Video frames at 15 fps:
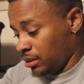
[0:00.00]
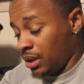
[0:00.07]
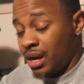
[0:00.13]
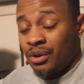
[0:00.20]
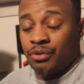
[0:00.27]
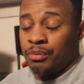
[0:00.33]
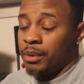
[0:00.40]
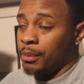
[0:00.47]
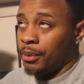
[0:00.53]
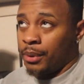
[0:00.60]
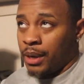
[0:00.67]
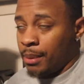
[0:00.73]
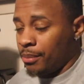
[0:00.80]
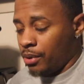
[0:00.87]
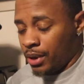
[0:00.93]
I don't remember
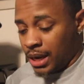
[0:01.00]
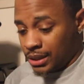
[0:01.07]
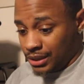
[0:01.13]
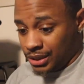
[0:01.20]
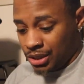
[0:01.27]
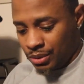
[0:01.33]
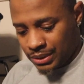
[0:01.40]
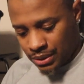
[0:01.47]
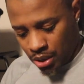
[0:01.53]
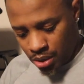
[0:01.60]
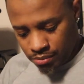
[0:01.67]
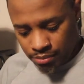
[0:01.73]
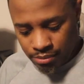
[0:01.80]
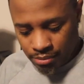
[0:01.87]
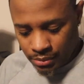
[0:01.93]
what I bought. I just know it's
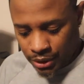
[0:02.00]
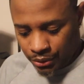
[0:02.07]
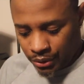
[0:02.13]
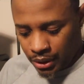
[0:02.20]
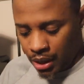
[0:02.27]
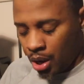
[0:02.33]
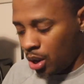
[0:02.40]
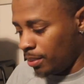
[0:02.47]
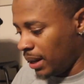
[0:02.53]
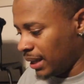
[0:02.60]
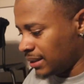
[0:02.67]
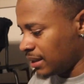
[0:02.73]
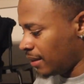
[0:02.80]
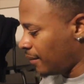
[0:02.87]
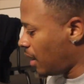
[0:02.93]
literally all black
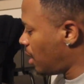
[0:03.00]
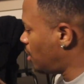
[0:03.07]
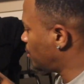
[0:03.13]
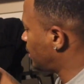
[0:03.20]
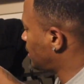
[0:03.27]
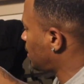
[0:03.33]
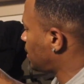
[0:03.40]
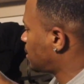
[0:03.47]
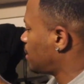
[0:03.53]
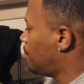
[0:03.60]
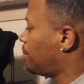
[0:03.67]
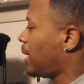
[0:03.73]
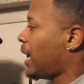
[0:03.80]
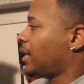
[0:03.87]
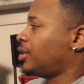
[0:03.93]
stuff. Oh, these are some
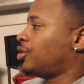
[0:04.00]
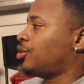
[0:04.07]
black